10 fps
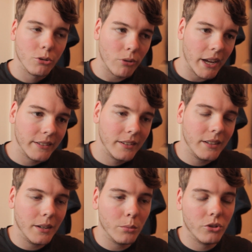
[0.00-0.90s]
Granted,
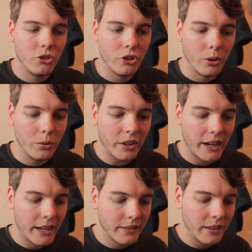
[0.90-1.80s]
it was a joke,
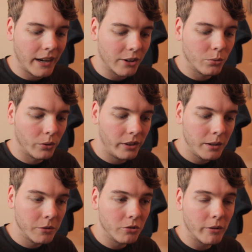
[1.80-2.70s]
and the actual
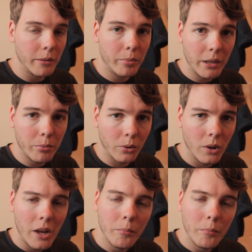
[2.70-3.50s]
theme is great people,